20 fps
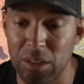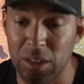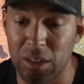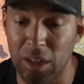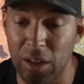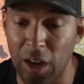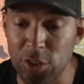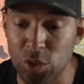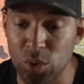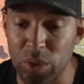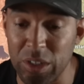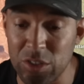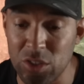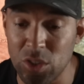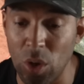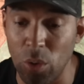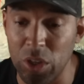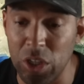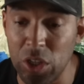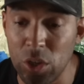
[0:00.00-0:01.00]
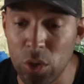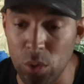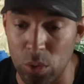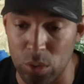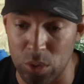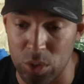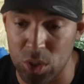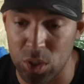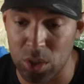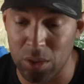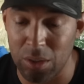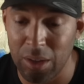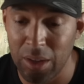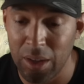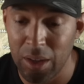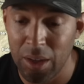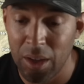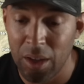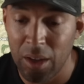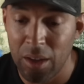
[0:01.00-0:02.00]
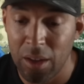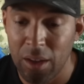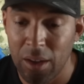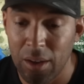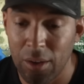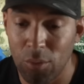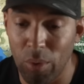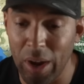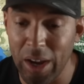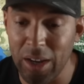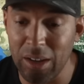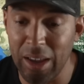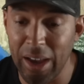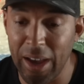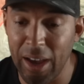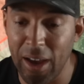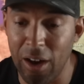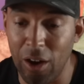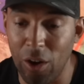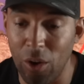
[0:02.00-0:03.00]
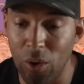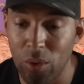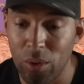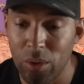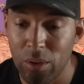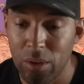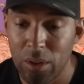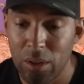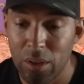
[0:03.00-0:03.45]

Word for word: country is so huge right now,